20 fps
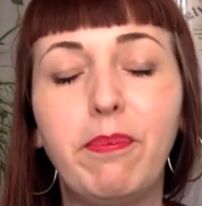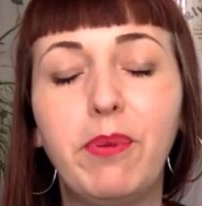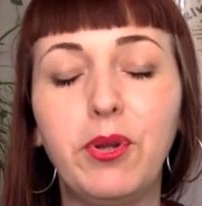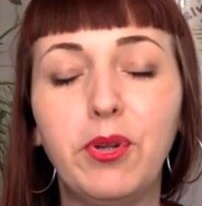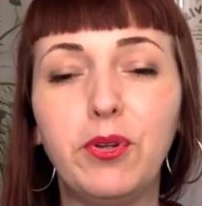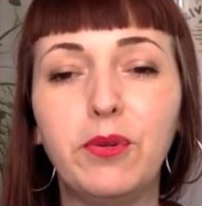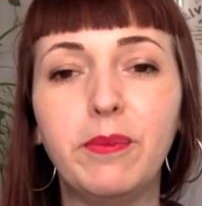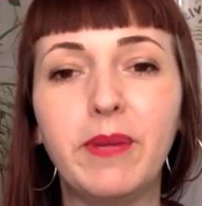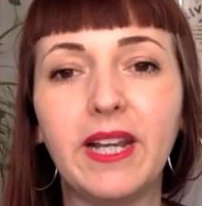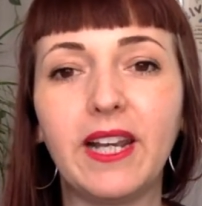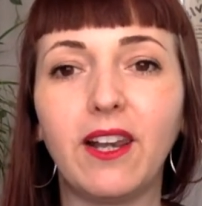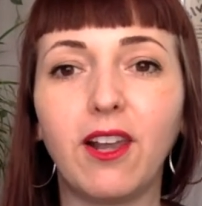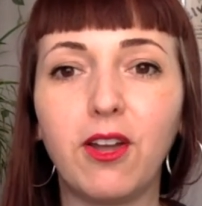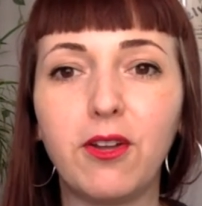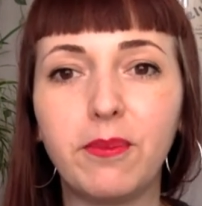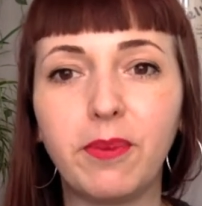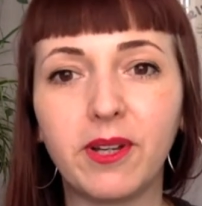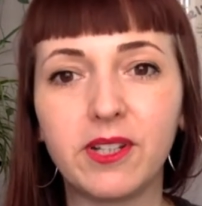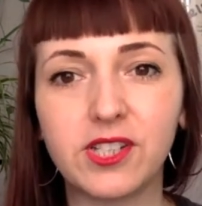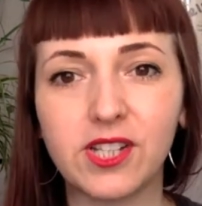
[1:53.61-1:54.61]
boom in
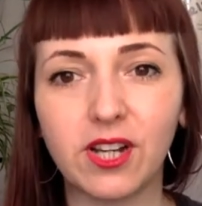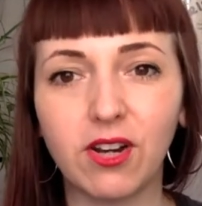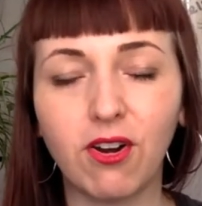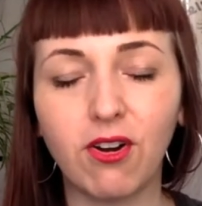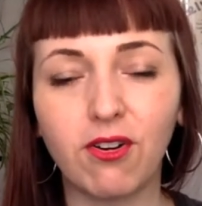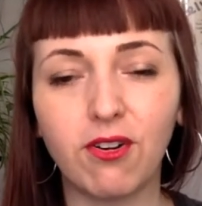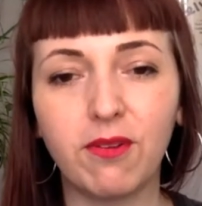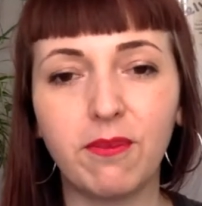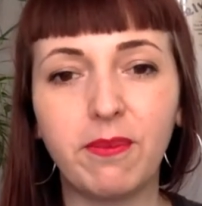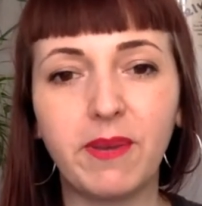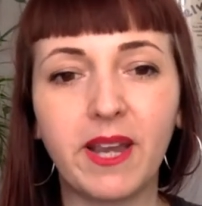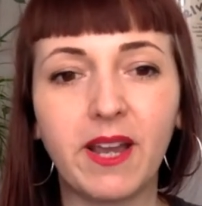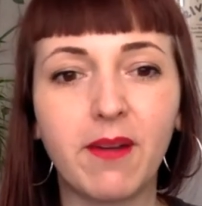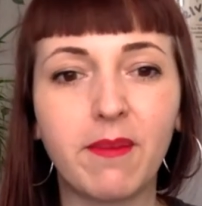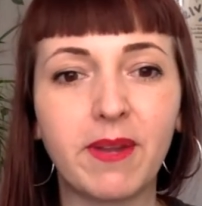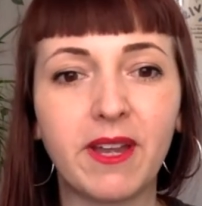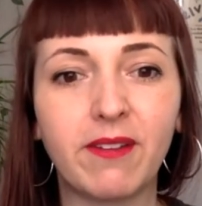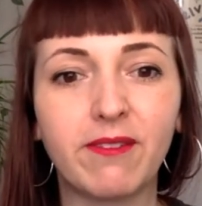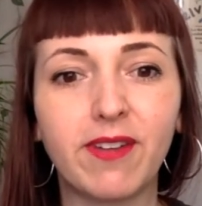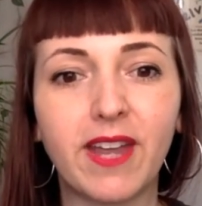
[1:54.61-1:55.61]
low budget horror
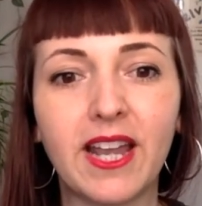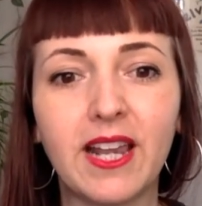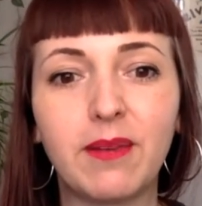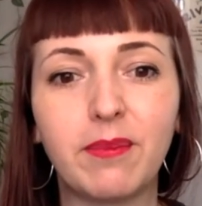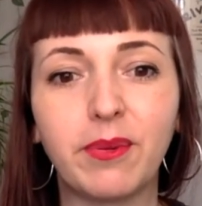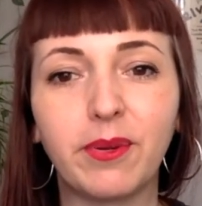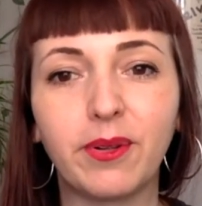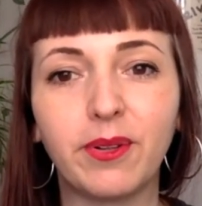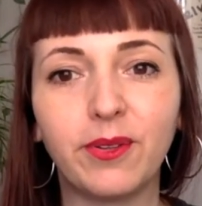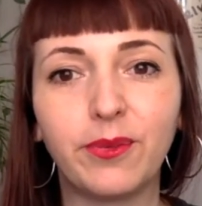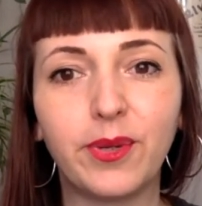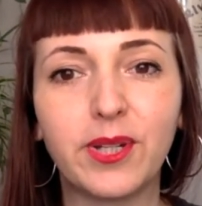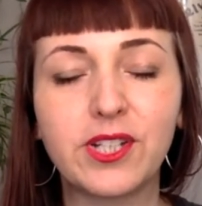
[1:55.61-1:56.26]
becoming available,